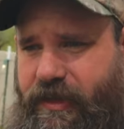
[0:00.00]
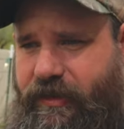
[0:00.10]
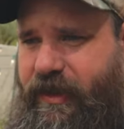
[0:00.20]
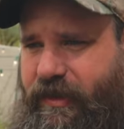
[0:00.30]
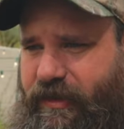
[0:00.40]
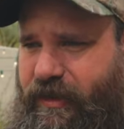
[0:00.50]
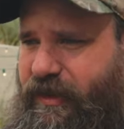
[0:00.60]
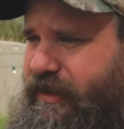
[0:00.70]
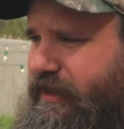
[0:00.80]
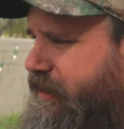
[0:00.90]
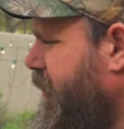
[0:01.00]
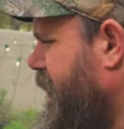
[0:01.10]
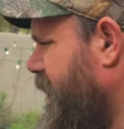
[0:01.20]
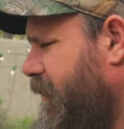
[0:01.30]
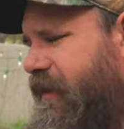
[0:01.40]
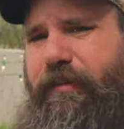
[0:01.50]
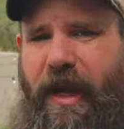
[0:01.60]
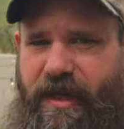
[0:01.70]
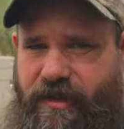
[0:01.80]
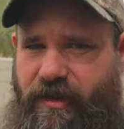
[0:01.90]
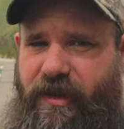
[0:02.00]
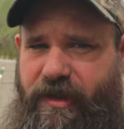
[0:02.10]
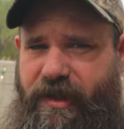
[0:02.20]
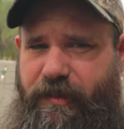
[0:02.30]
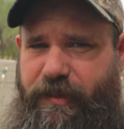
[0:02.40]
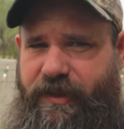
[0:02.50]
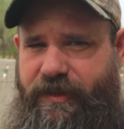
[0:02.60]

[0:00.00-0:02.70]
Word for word: let's get to cleaning this backyard up.